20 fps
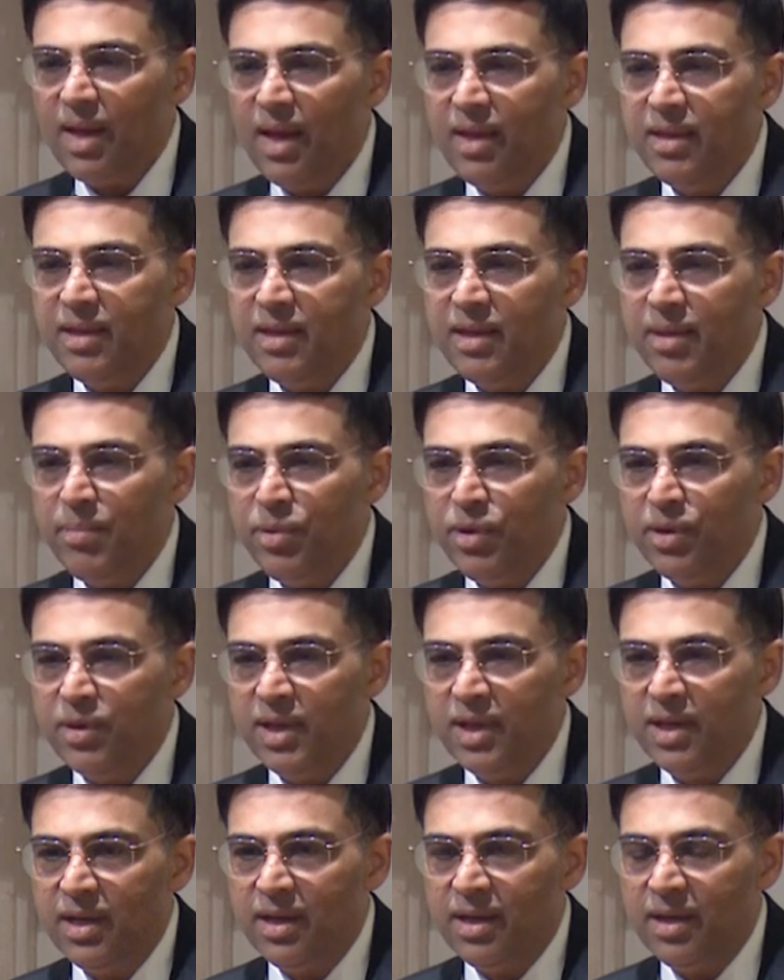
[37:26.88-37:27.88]
the
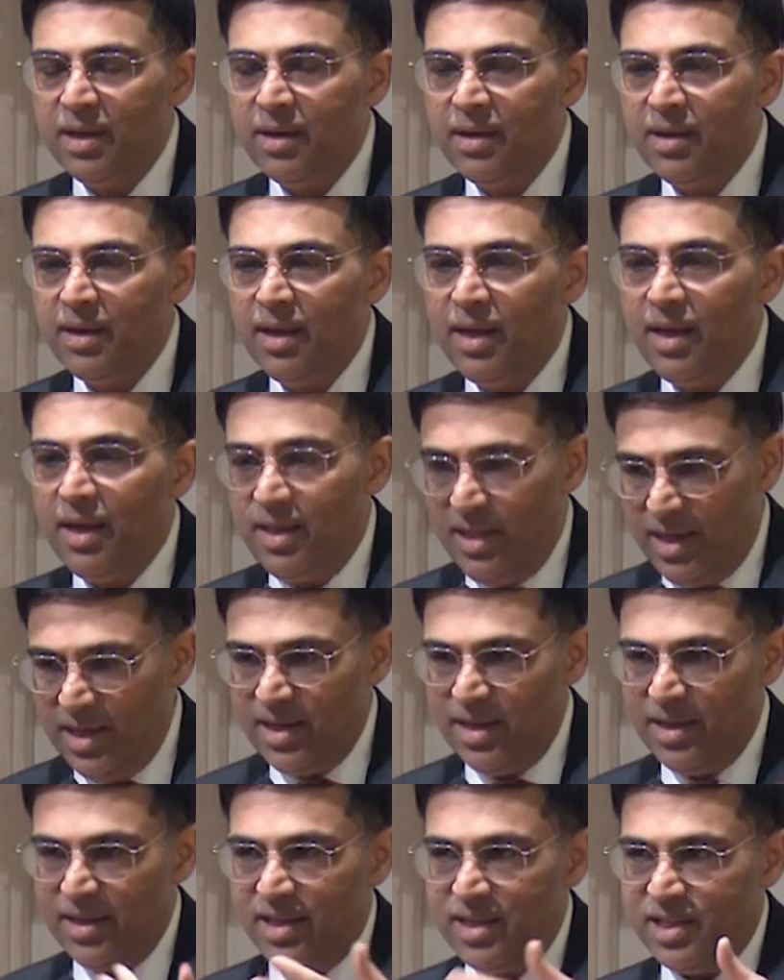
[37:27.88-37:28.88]
computer,
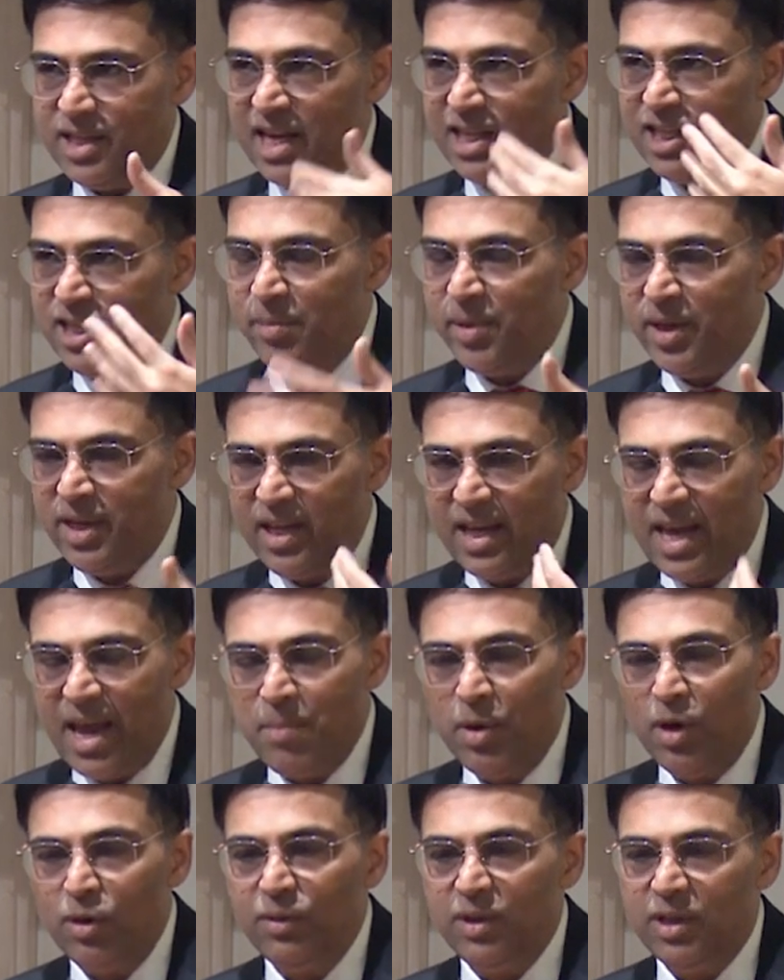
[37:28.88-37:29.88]
the ChatGPT
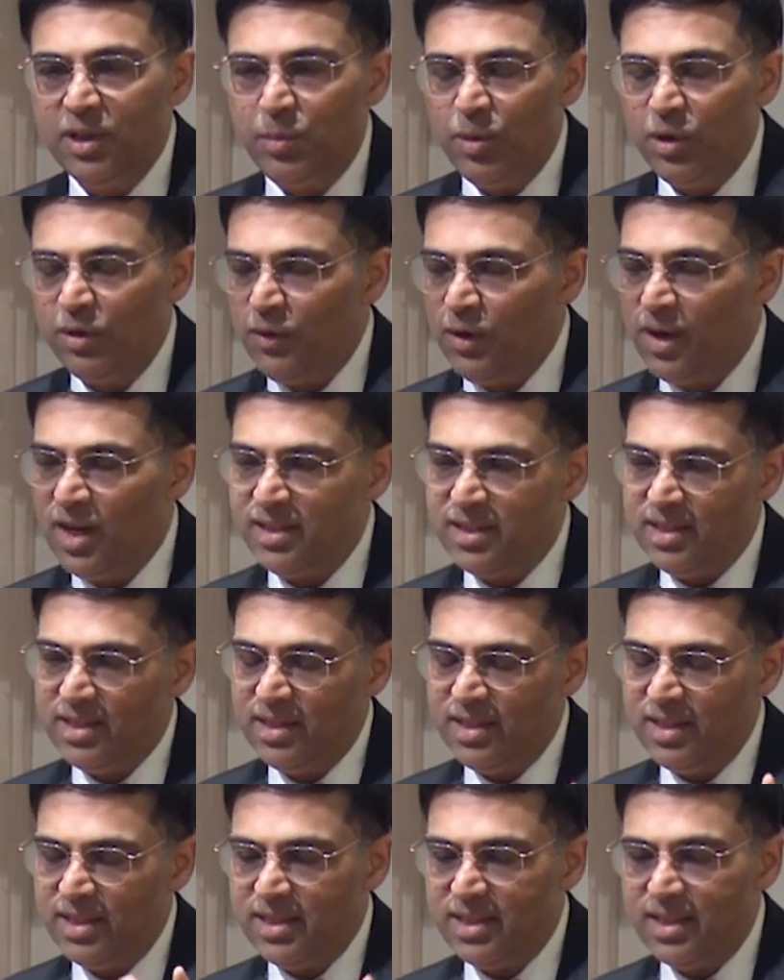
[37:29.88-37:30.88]
came out with this beautiful
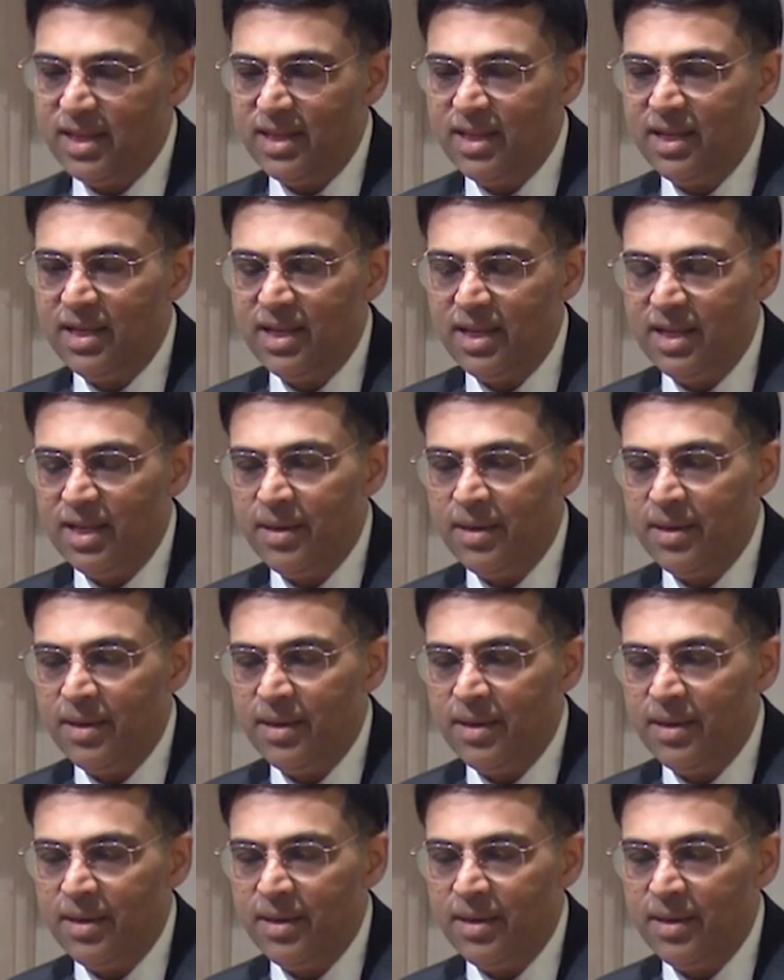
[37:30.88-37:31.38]
answer. It said,